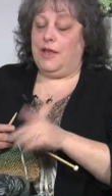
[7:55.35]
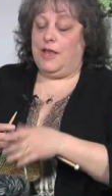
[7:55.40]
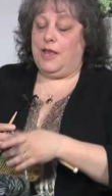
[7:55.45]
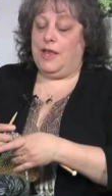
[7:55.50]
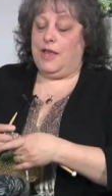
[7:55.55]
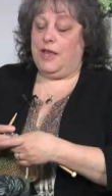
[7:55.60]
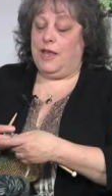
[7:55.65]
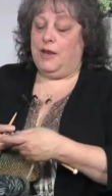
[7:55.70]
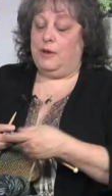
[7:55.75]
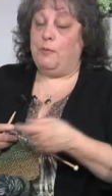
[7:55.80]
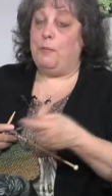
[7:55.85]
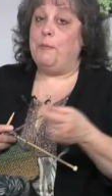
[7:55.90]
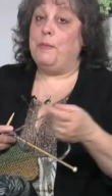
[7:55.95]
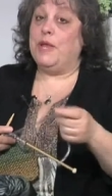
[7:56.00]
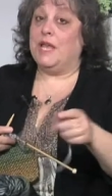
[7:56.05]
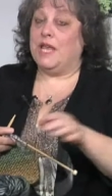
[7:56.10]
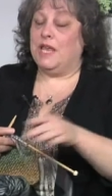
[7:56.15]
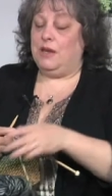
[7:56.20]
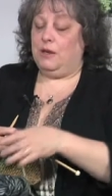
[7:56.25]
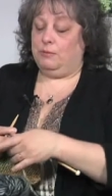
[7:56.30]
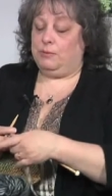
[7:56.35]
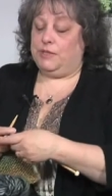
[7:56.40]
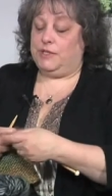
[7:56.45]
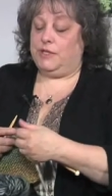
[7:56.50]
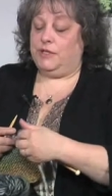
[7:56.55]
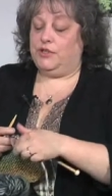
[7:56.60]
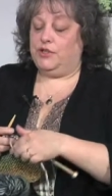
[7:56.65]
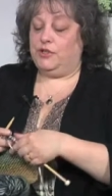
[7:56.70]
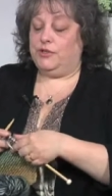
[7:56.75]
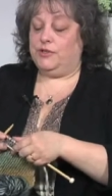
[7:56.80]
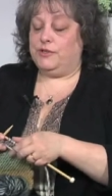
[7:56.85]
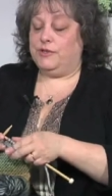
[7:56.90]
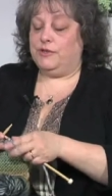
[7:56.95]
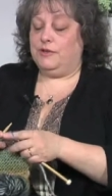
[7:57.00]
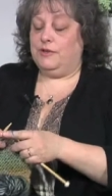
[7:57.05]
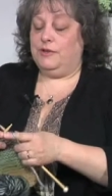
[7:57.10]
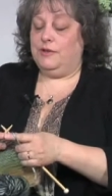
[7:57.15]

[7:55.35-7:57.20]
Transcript: and picking up stitches.